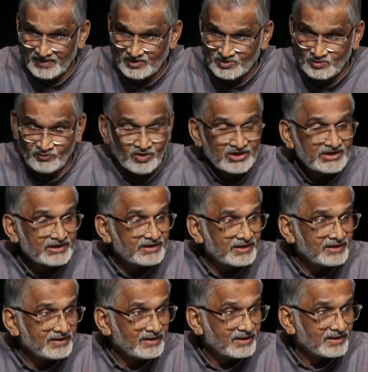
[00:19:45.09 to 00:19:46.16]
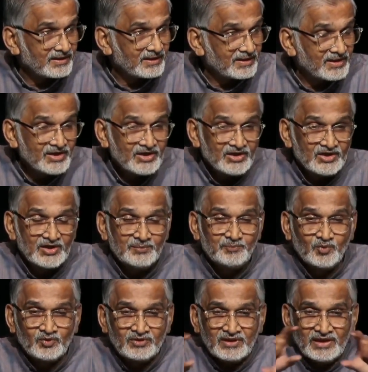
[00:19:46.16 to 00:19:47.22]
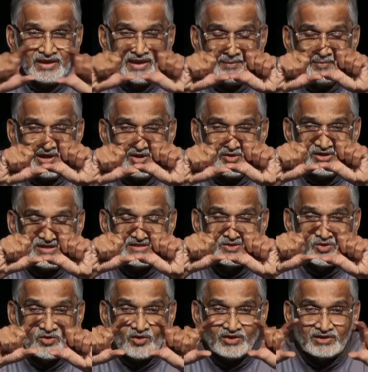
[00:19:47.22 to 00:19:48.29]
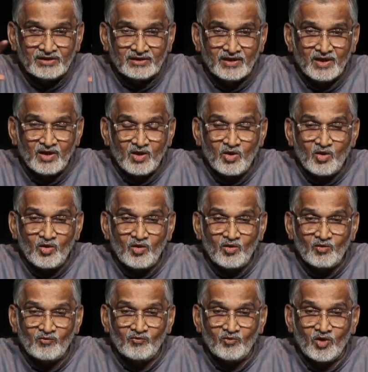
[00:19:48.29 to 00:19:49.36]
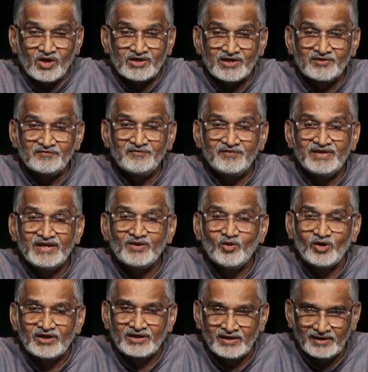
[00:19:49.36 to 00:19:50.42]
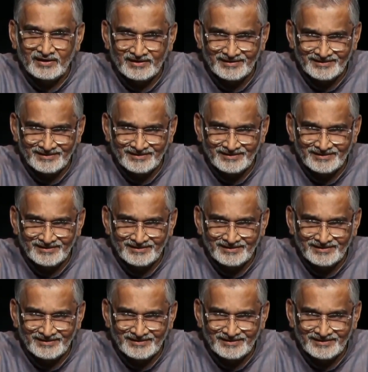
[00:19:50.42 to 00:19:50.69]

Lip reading: So what he did, he put label on his cotton, water-free cotton.